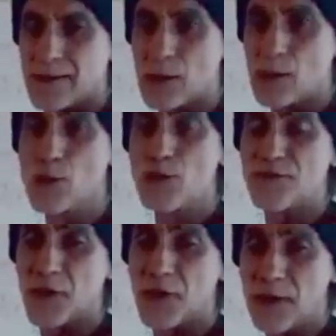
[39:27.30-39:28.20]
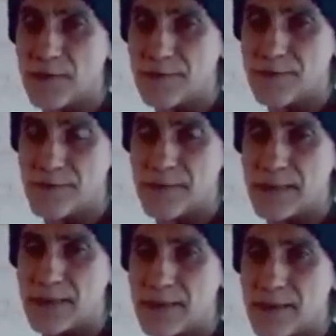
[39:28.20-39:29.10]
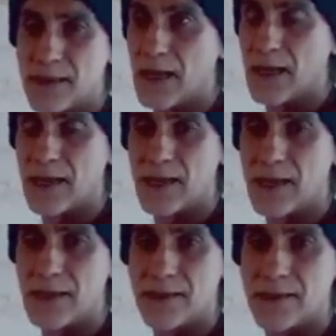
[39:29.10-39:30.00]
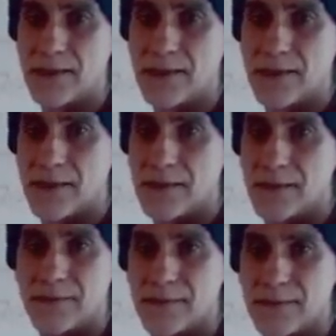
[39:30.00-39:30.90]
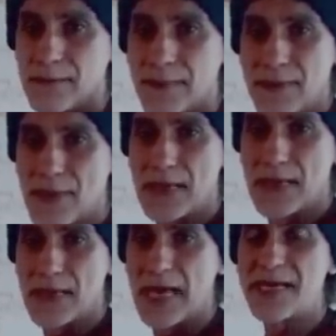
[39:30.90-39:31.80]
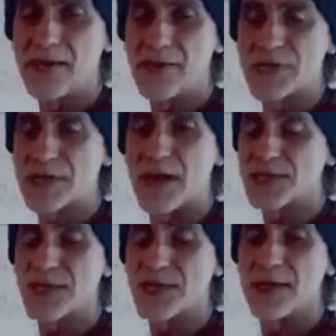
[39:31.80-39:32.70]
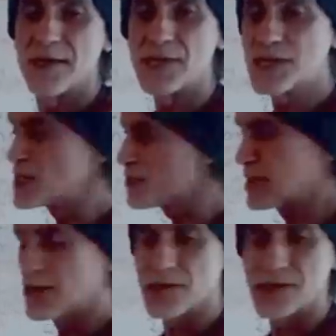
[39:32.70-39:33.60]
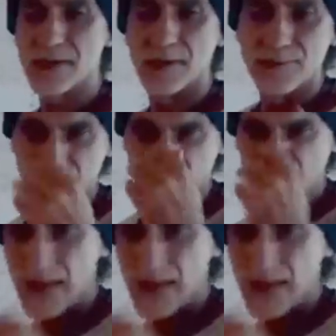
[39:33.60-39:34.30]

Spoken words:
Louvre, the Lady of the Skies. This is because